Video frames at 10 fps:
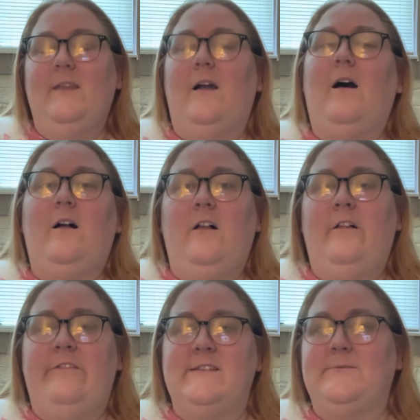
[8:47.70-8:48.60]

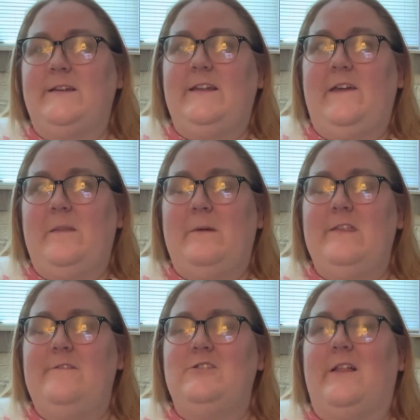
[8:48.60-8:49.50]
all this reading in the
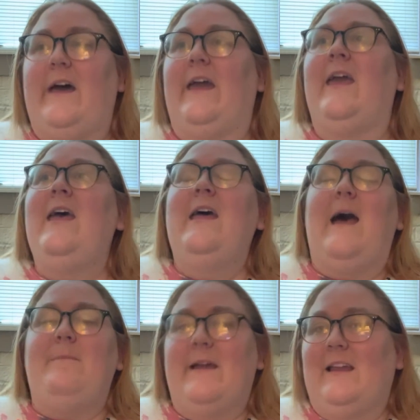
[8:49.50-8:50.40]
month of July,
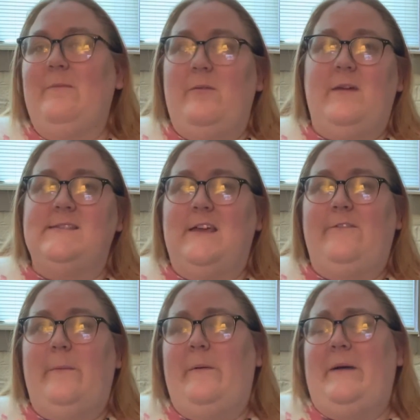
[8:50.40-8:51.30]
I'm not going to beat myself
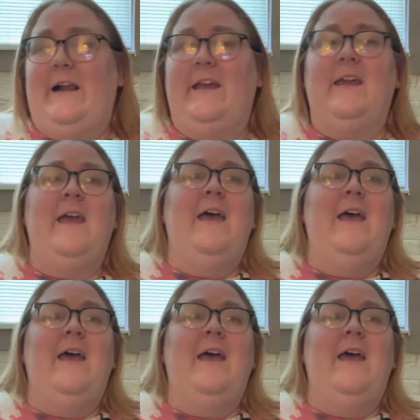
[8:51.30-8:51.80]
up about it.